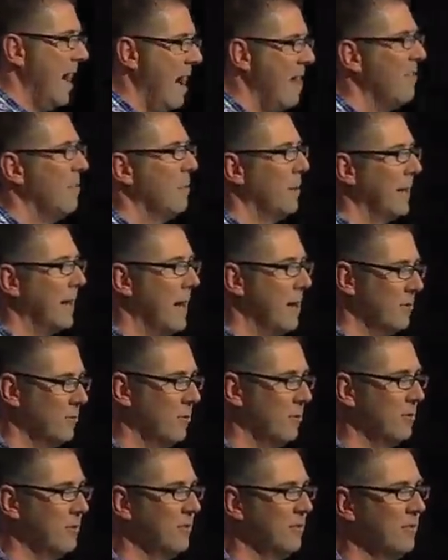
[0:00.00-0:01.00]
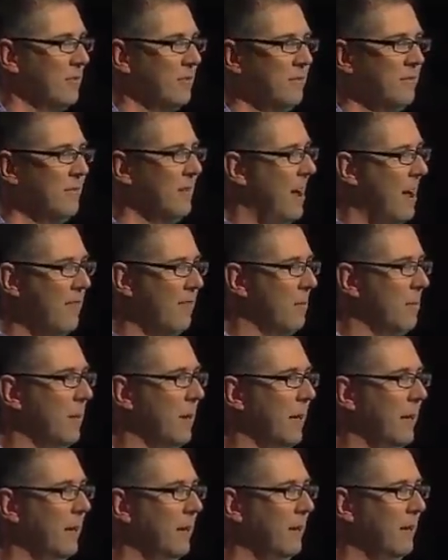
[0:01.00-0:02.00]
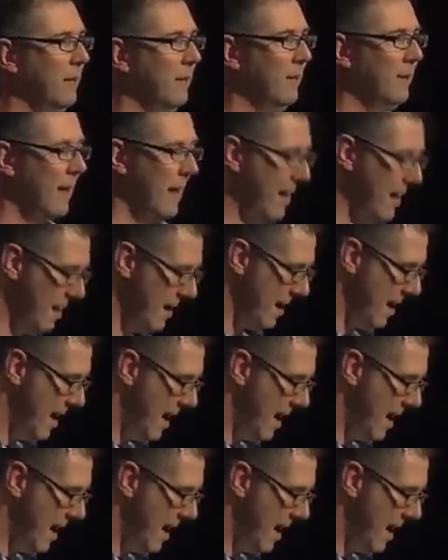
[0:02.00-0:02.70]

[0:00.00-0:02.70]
Everybody outsources. Everybody. Okay.